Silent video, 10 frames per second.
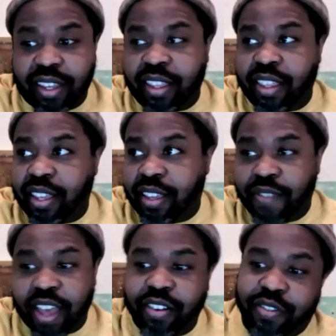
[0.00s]
the
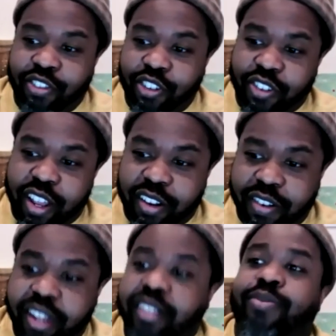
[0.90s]
founder of the Church of God in
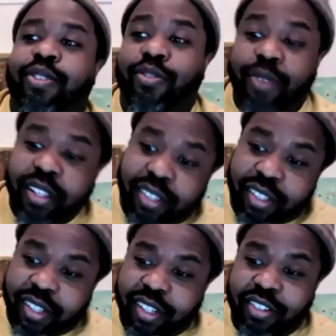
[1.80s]
Christ was
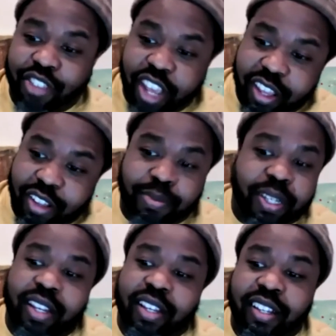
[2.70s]
arrested and jailed
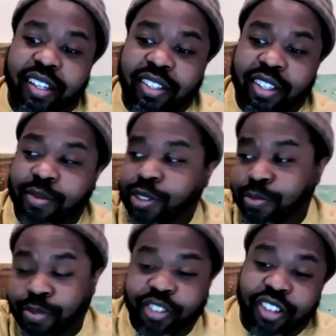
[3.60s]
because he was
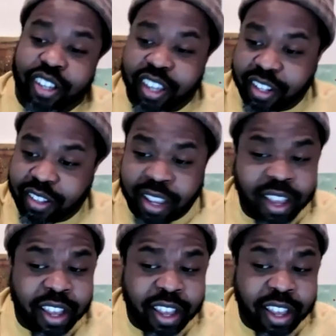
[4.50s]
preaching against,